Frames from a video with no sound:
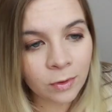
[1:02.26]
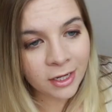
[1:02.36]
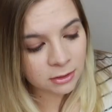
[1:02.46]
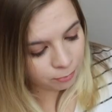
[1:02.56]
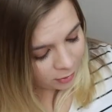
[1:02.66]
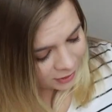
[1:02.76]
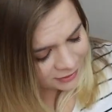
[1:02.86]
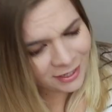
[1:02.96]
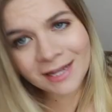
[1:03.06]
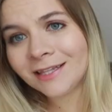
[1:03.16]
weeks
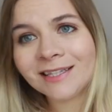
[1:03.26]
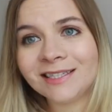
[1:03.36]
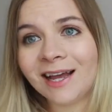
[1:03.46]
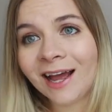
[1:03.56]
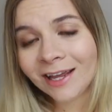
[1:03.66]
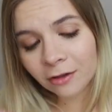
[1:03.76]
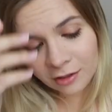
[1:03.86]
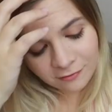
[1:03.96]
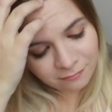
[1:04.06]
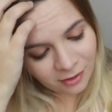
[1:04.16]
pregnant, and the
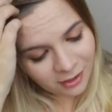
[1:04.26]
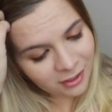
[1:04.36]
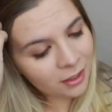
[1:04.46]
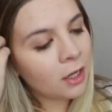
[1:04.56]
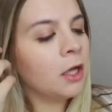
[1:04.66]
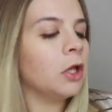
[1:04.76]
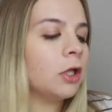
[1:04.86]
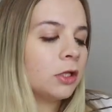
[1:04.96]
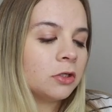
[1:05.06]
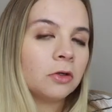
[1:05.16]
title of my
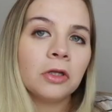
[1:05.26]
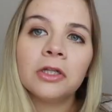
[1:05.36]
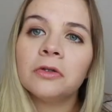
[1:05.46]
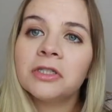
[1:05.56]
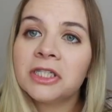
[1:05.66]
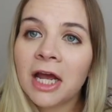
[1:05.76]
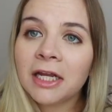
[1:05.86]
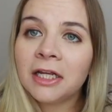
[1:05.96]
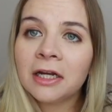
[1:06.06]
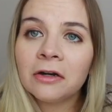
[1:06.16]
little
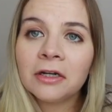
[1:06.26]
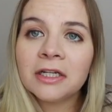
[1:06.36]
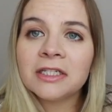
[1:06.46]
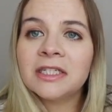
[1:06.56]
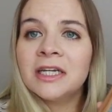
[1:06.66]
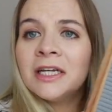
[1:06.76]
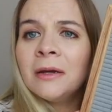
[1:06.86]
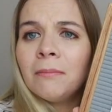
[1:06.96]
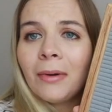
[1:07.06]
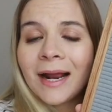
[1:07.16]
sign here is
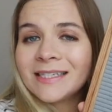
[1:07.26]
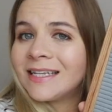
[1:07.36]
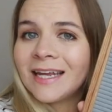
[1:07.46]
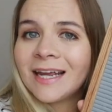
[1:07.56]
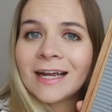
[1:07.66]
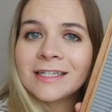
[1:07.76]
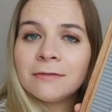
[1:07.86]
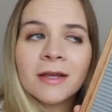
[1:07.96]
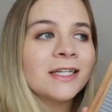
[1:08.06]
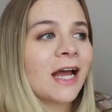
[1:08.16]
Braxton
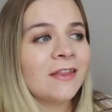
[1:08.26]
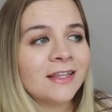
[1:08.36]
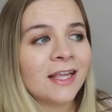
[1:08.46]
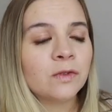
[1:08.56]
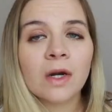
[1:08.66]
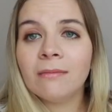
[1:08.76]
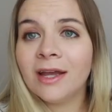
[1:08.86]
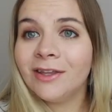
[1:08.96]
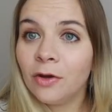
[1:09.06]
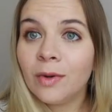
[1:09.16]
Hicks, because I think that's one of
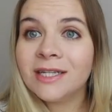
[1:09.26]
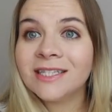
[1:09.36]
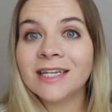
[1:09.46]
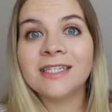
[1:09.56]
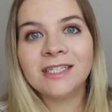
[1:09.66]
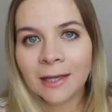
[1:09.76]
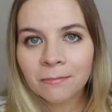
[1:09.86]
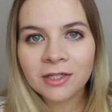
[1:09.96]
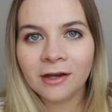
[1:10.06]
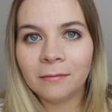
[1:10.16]
my newest
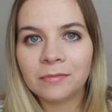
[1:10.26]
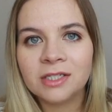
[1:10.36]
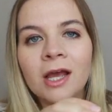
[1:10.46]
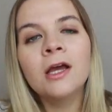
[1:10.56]
symptoms.